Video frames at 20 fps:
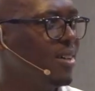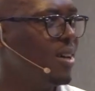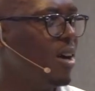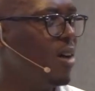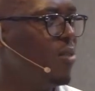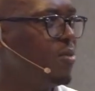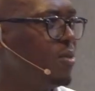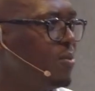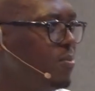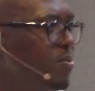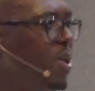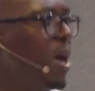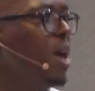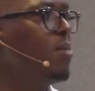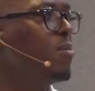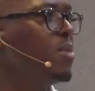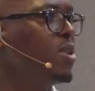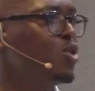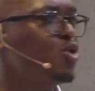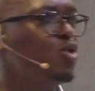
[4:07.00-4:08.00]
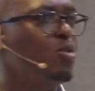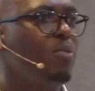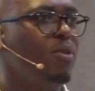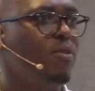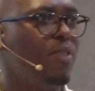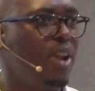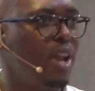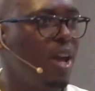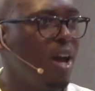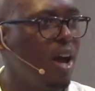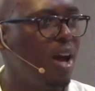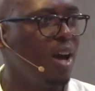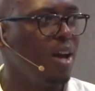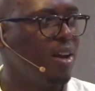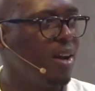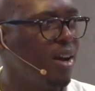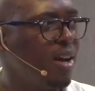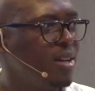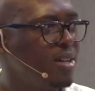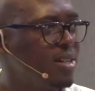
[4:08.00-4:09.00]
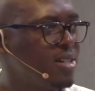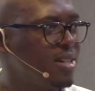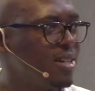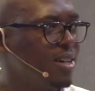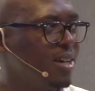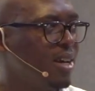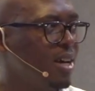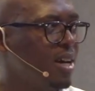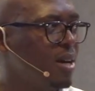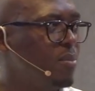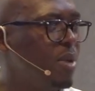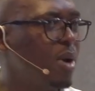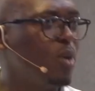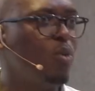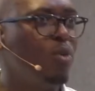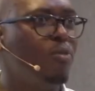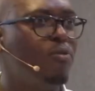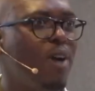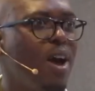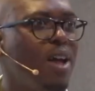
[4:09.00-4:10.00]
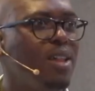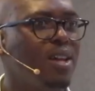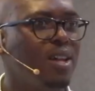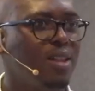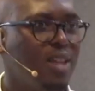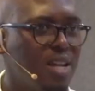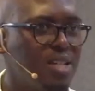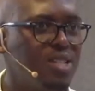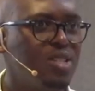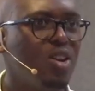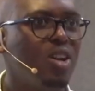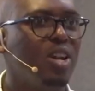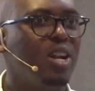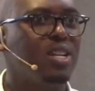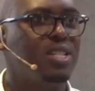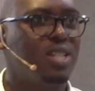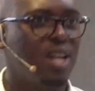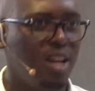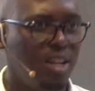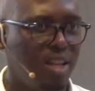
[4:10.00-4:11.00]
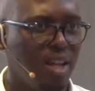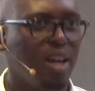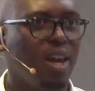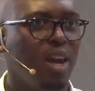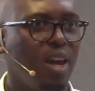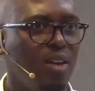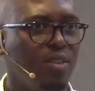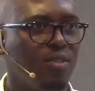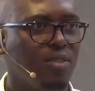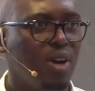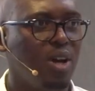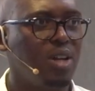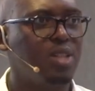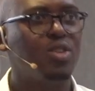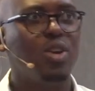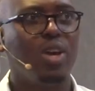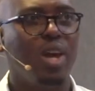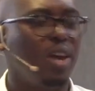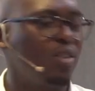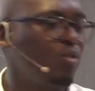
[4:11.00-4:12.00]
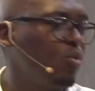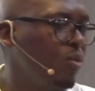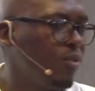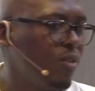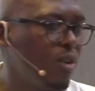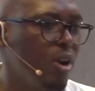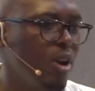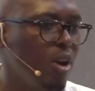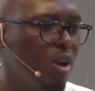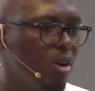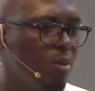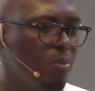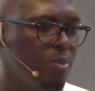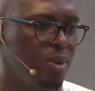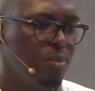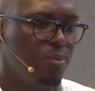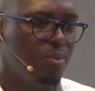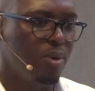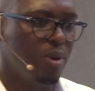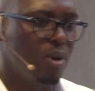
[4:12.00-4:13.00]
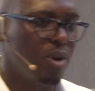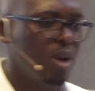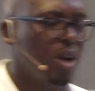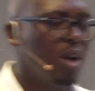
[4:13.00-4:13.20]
of payments should be very high, right? But we find that that's not necessarily the case, right? So yes, we've got a lot of people